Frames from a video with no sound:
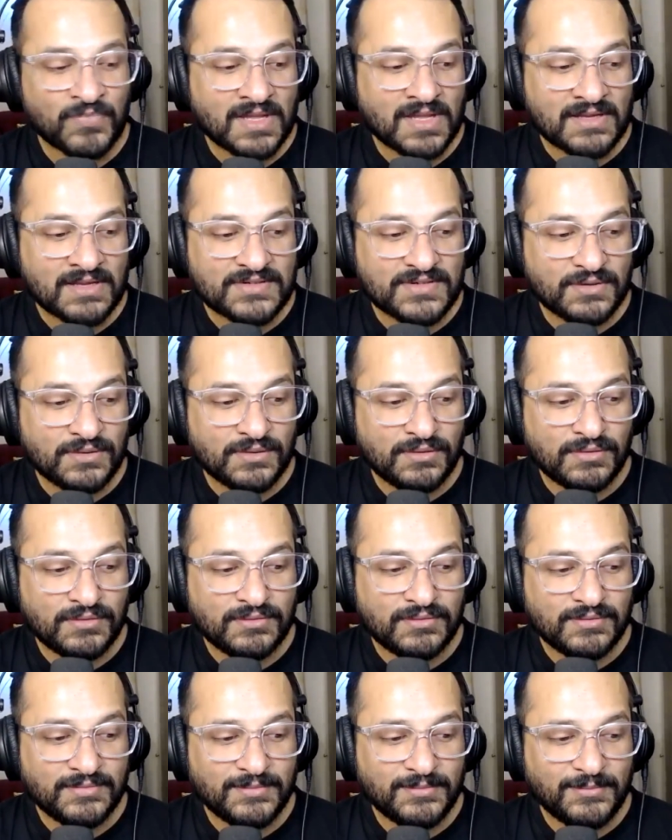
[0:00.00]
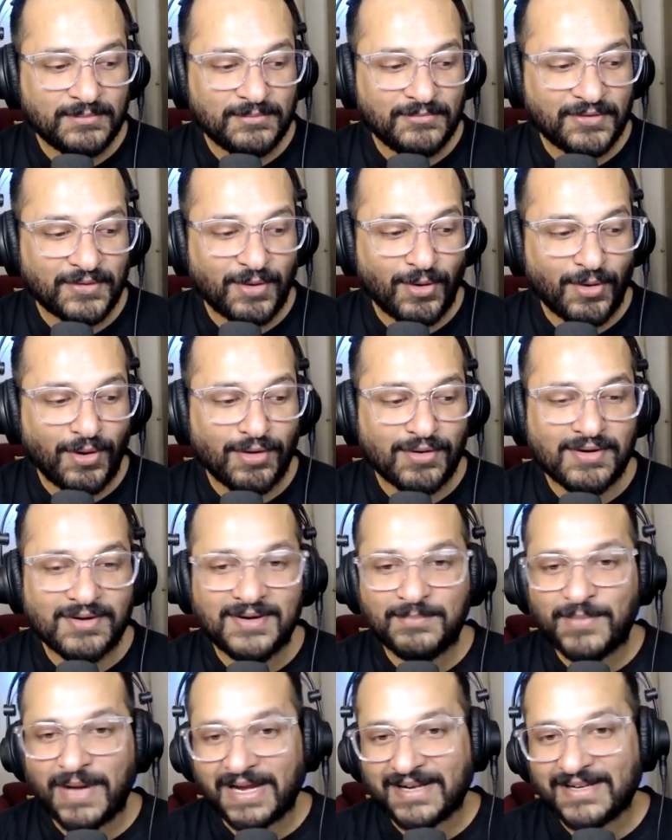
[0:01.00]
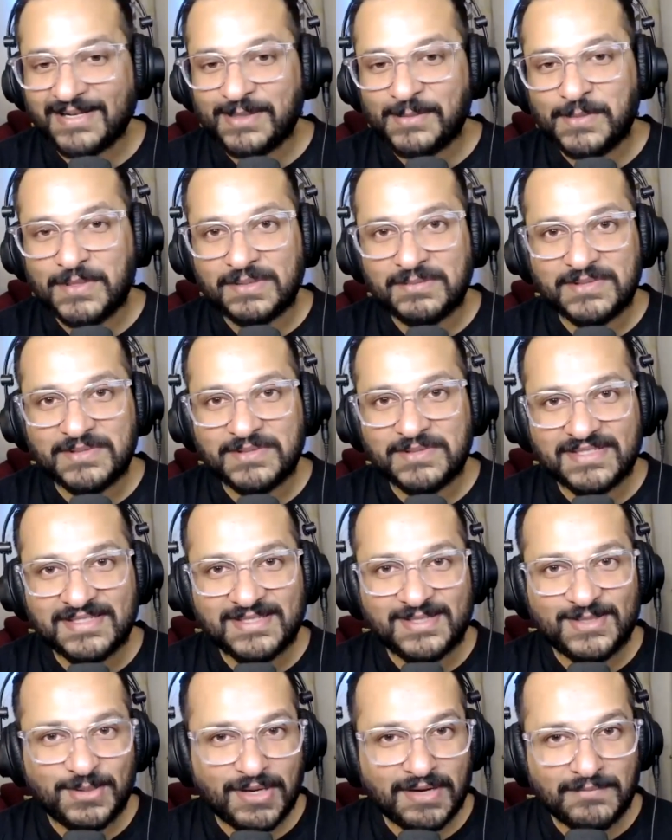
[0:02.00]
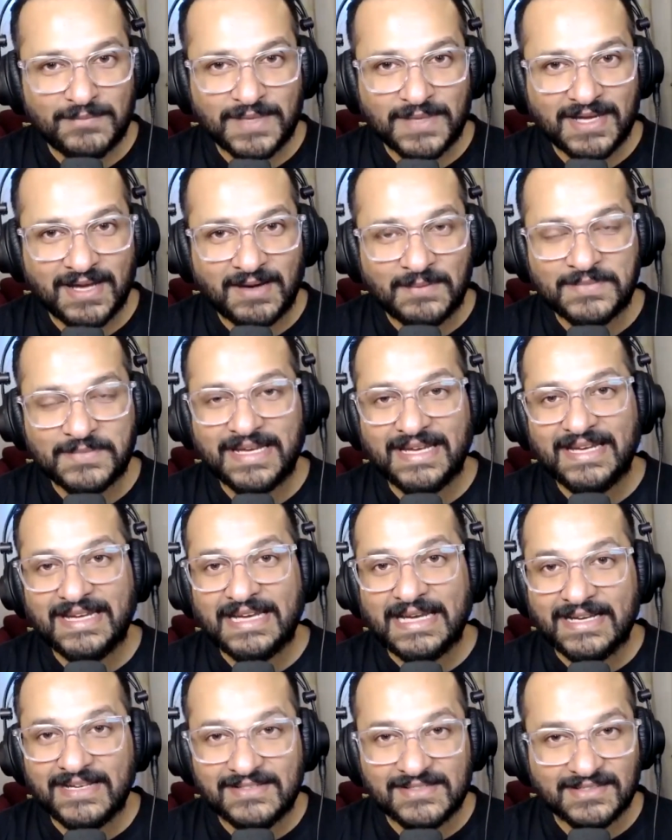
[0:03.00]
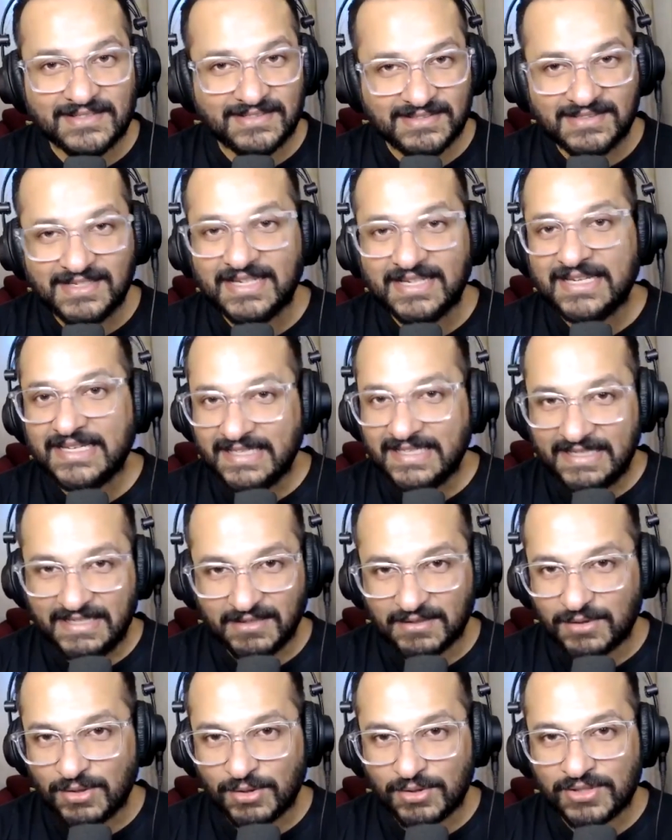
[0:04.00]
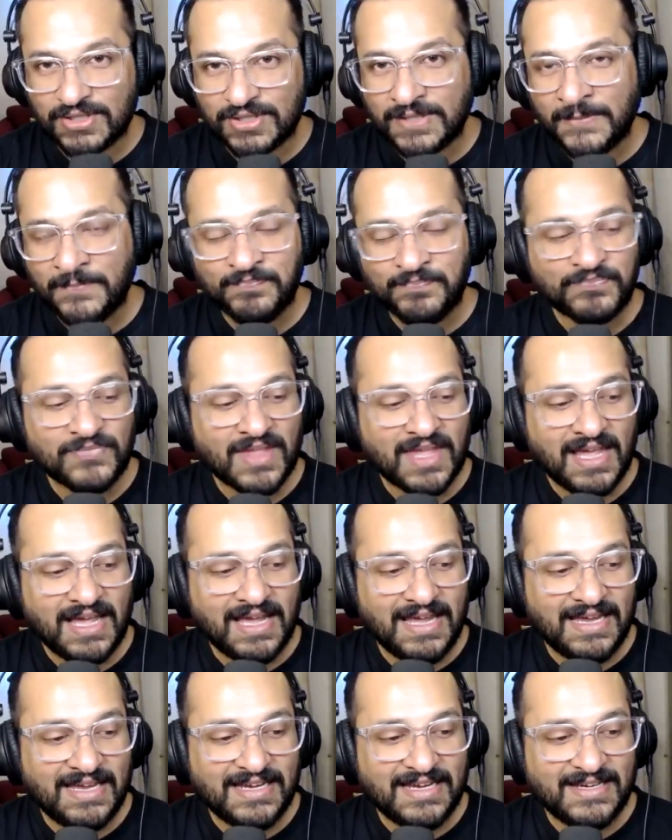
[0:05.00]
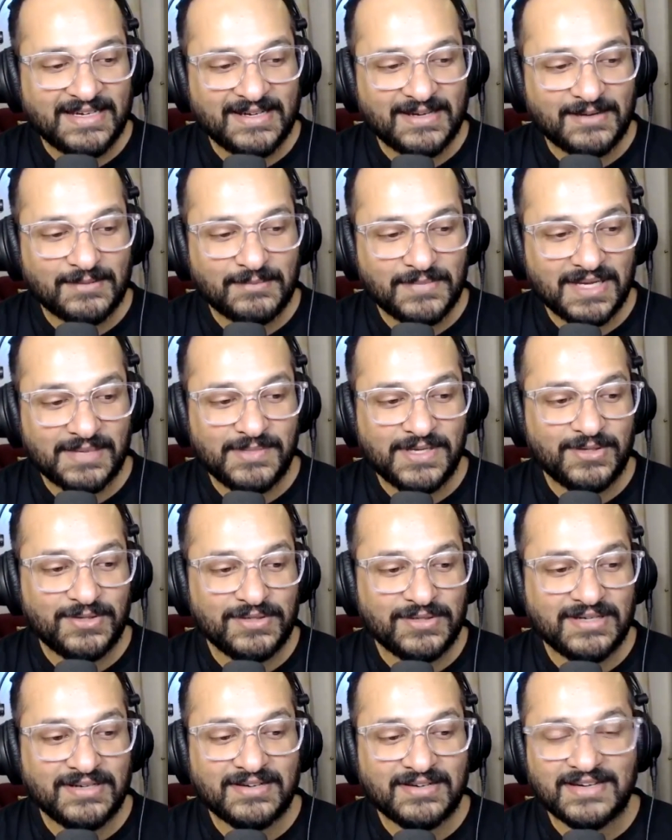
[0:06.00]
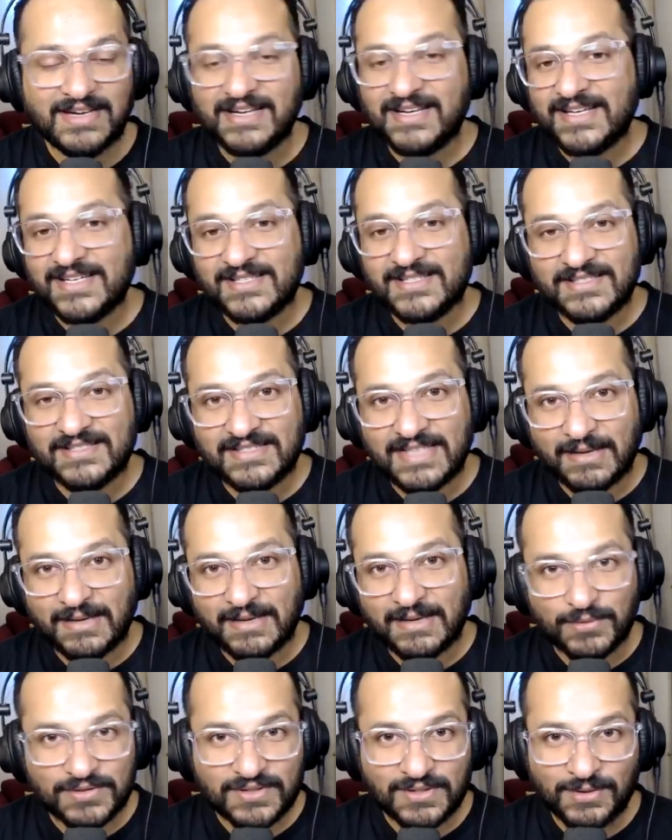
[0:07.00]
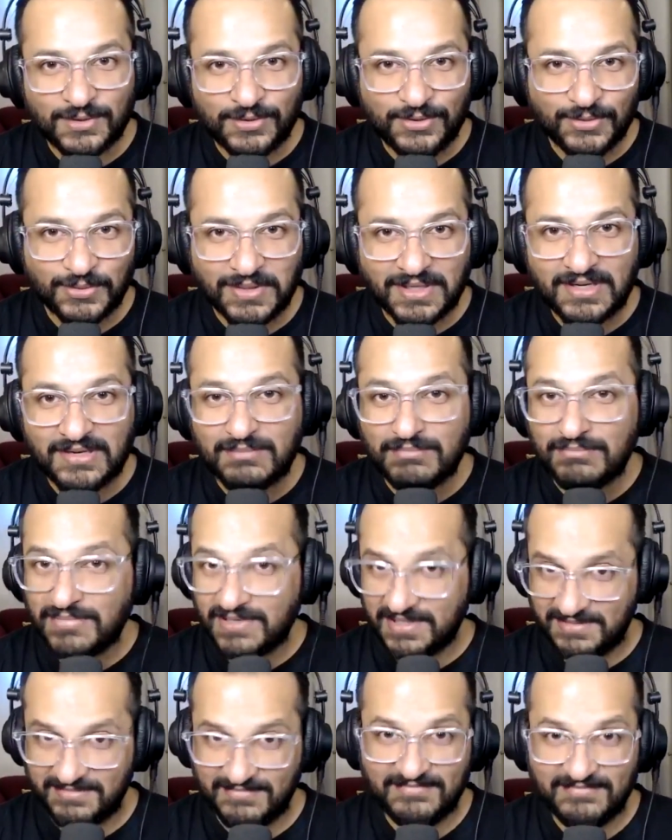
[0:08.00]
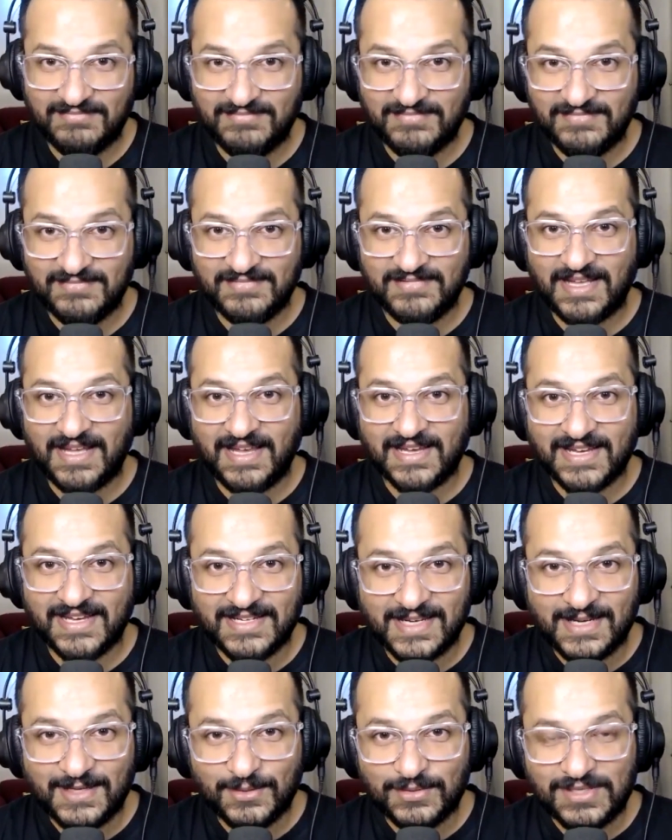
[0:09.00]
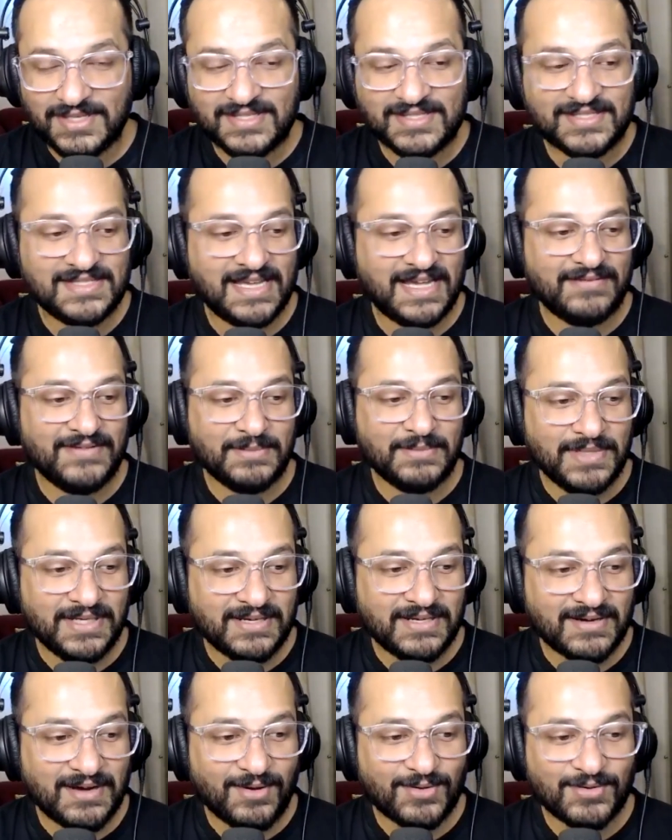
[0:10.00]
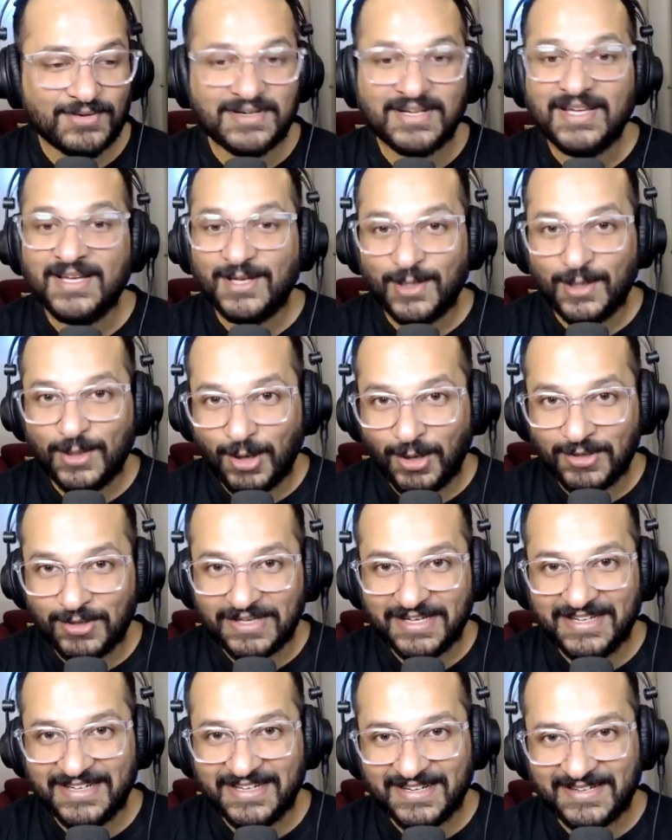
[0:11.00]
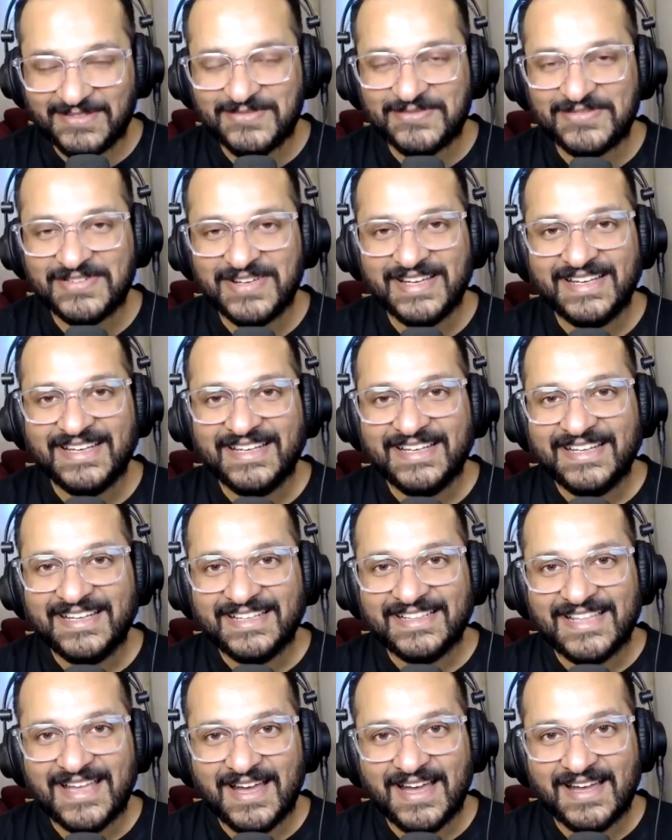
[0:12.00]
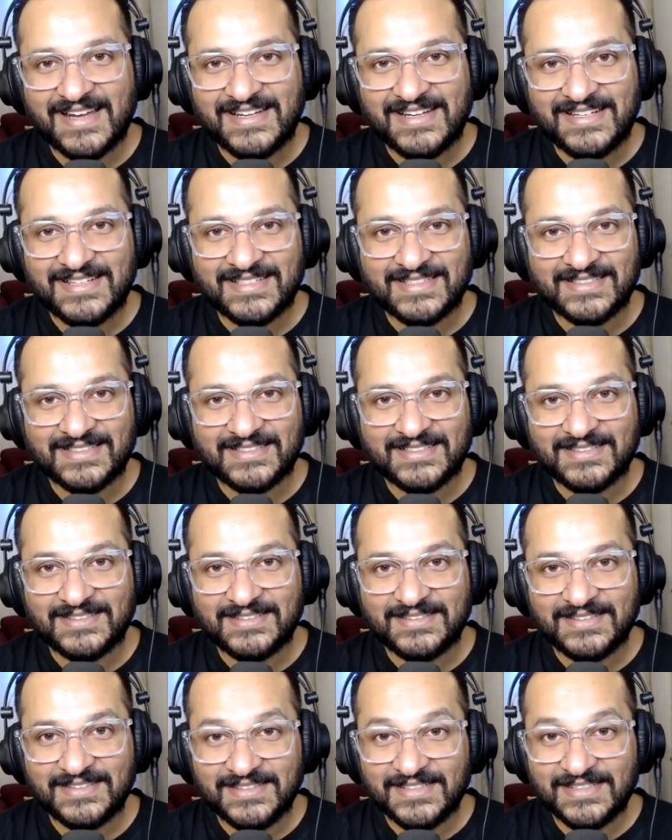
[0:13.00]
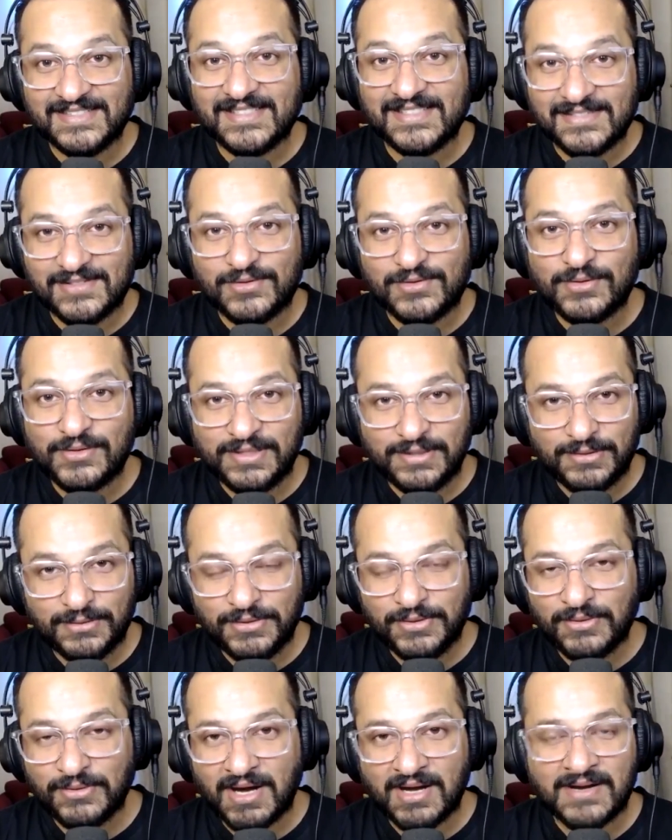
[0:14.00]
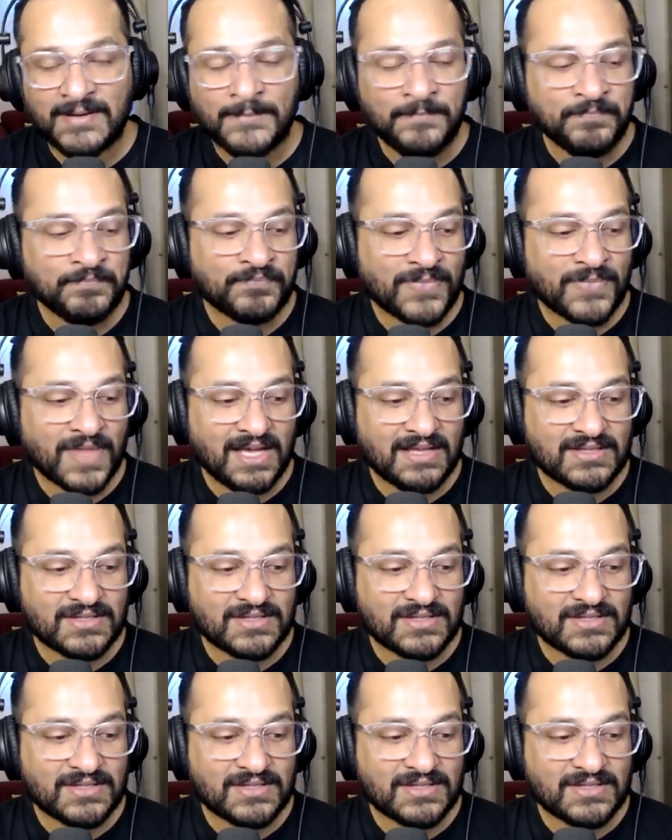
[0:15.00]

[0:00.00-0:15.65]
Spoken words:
So for all practical purposes, you have become a digital healer coach. And maybe you didn't realize that was who you were, but I can tell you this, having been around long enough, that this is truly who you are. And